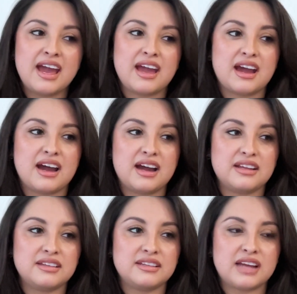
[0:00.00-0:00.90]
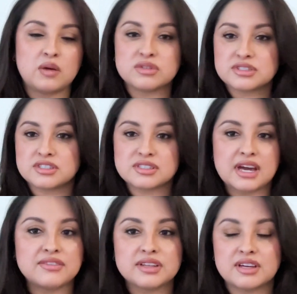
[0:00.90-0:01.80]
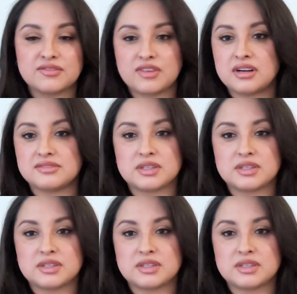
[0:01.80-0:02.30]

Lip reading: And I was just heavily involved.